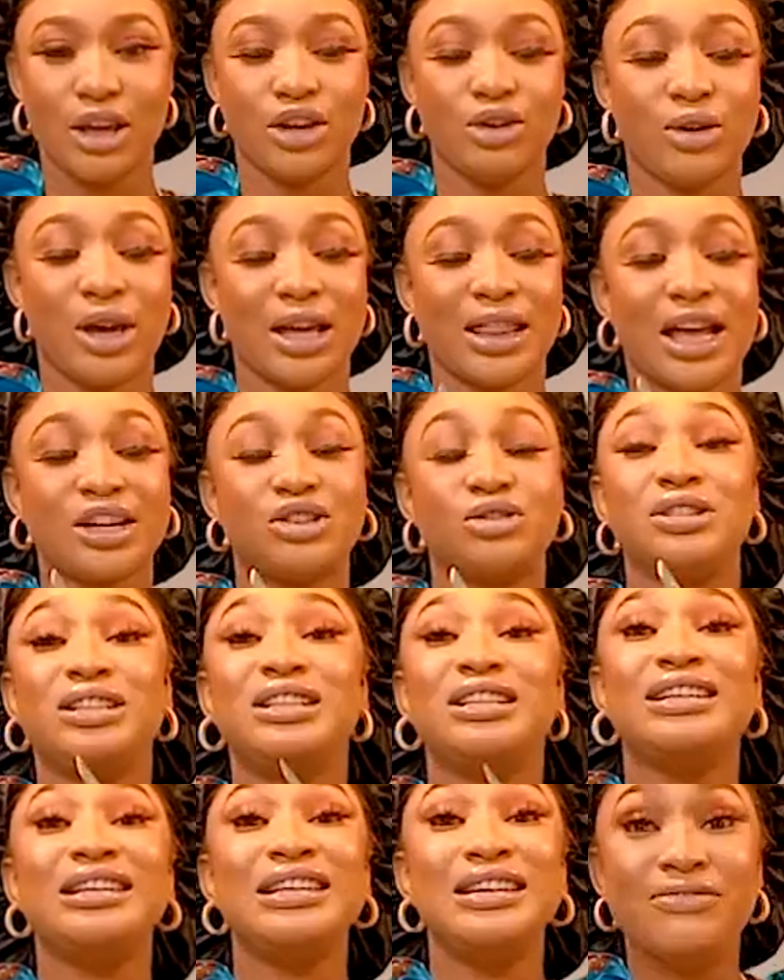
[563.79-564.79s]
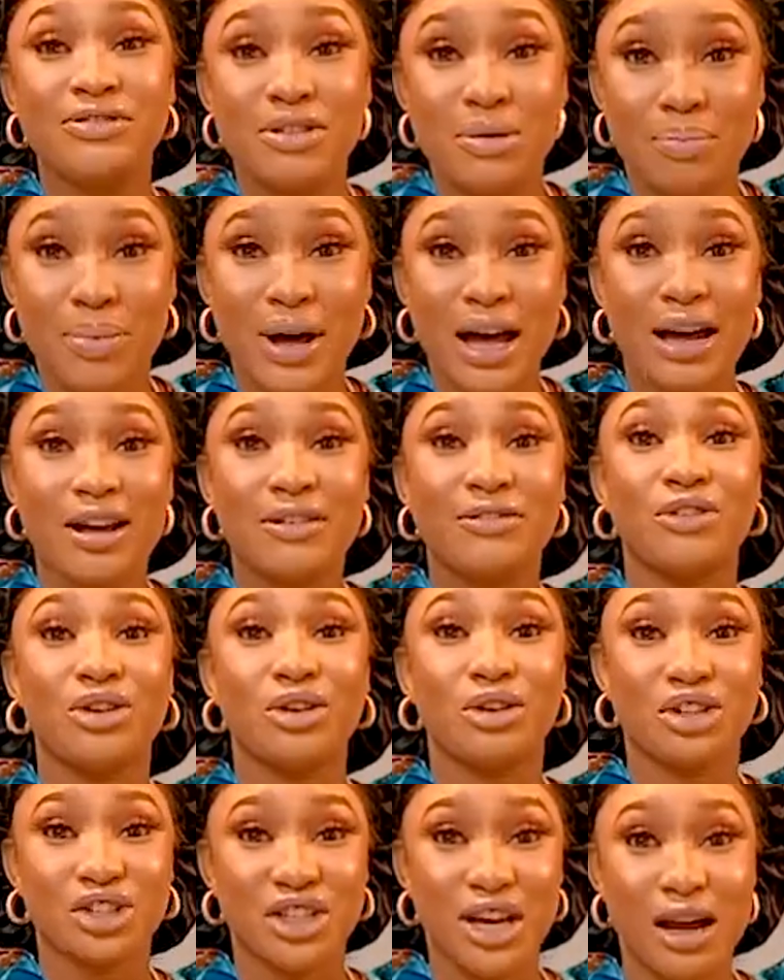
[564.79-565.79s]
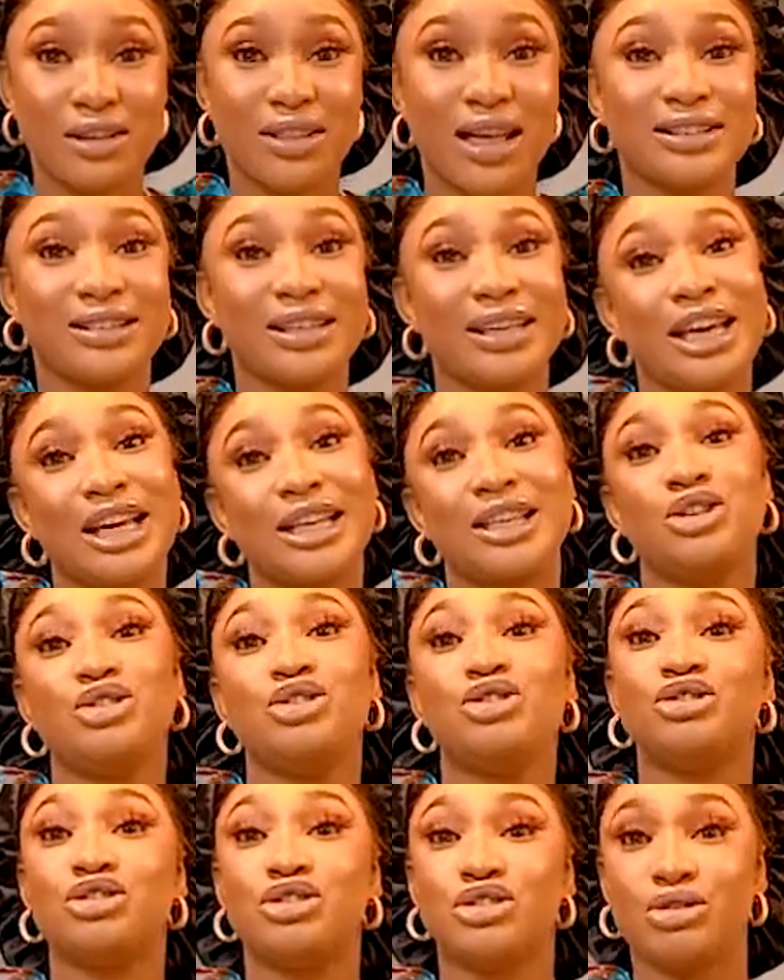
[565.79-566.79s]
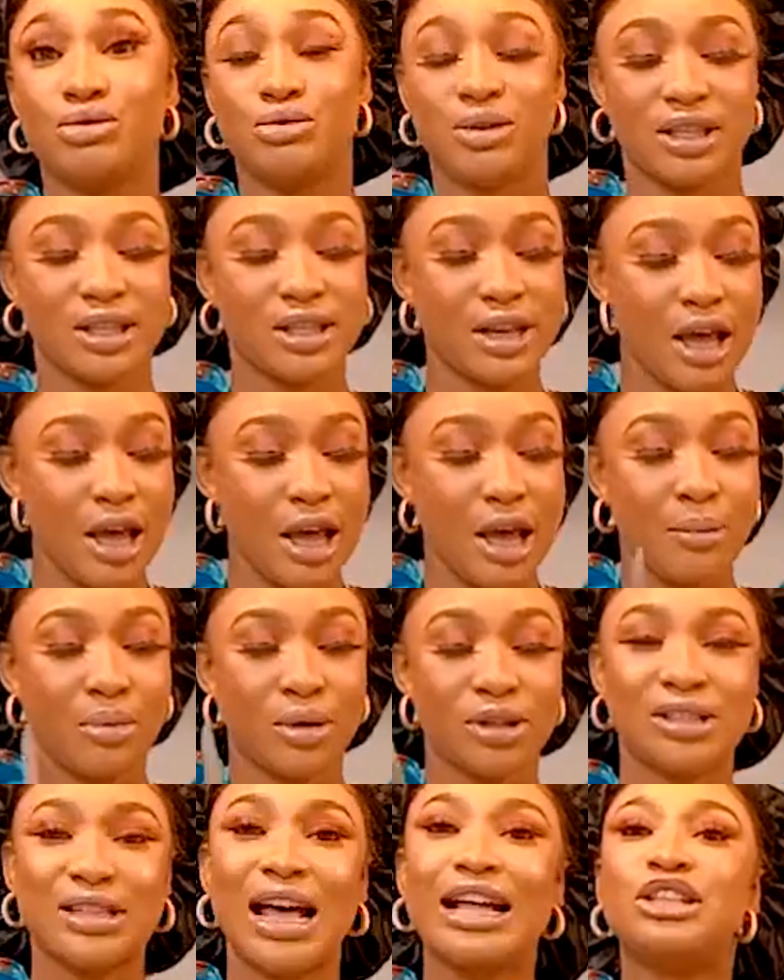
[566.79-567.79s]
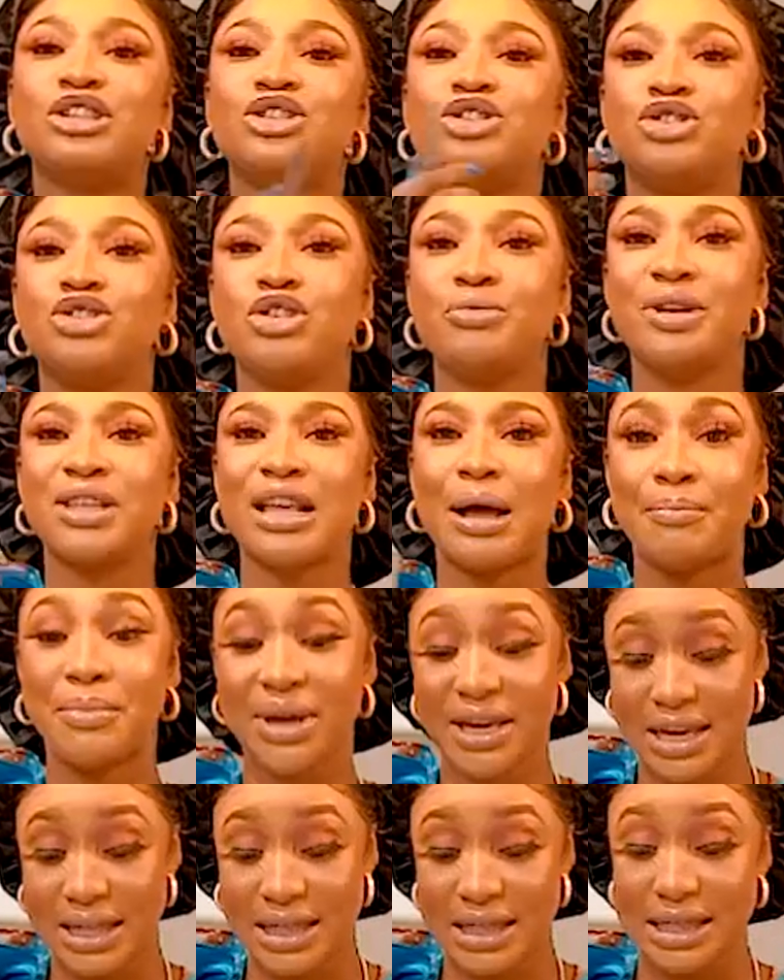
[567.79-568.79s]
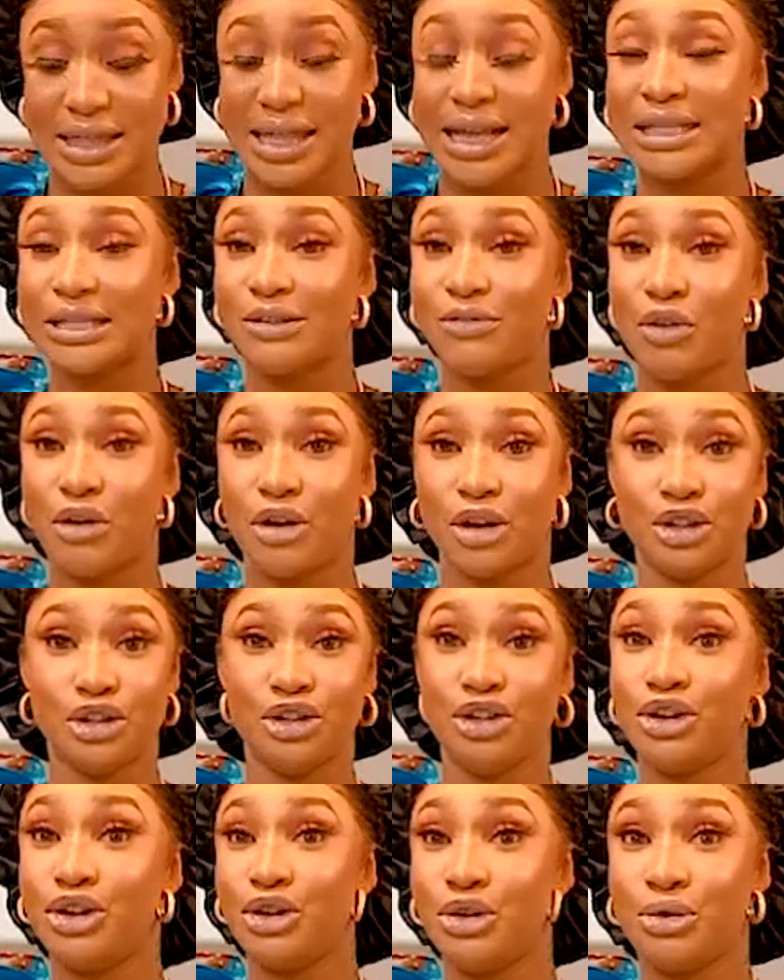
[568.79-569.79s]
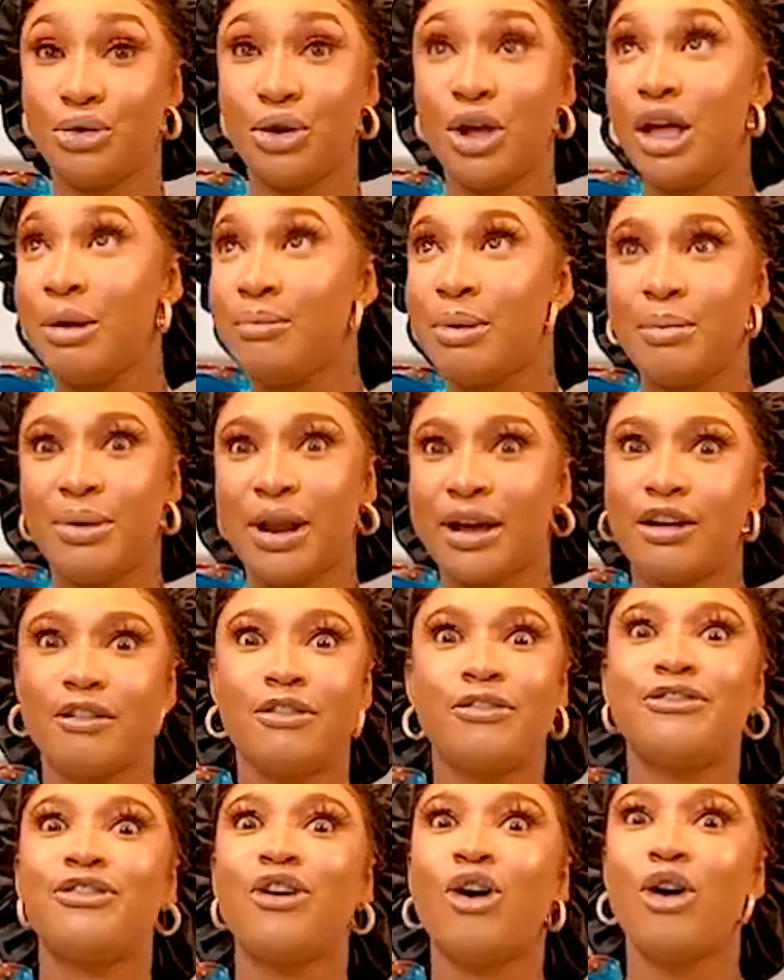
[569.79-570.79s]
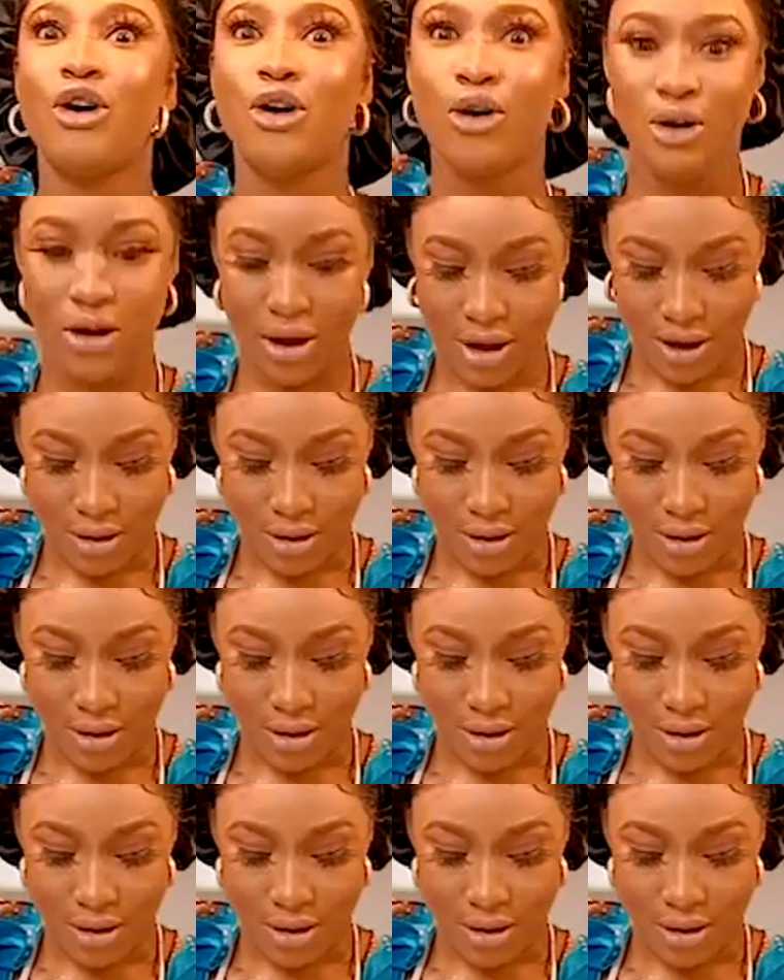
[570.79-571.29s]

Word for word: you can actually leave the bag for your child as they get used to it but assuming i'm making this for a new maybe like a four